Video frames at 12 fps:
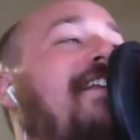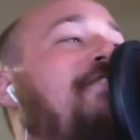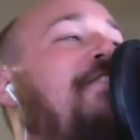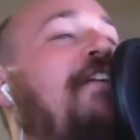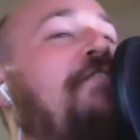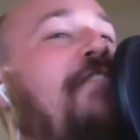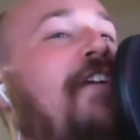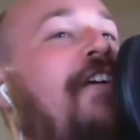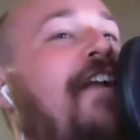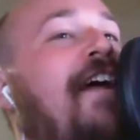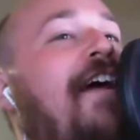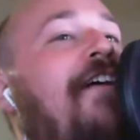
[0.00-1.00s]
trying to figure
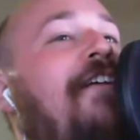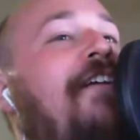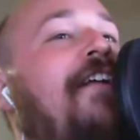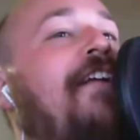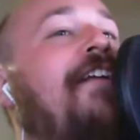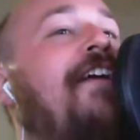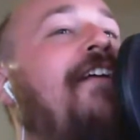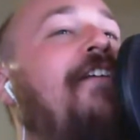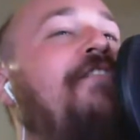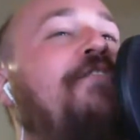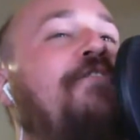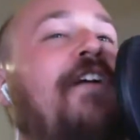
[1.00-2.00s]
it out, and
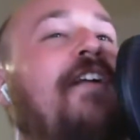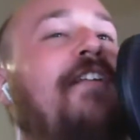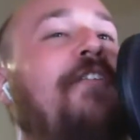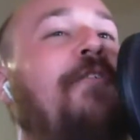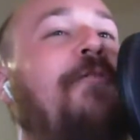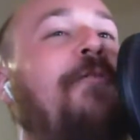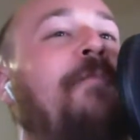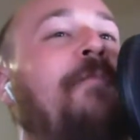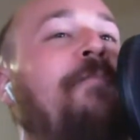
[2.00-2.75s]
also trying to do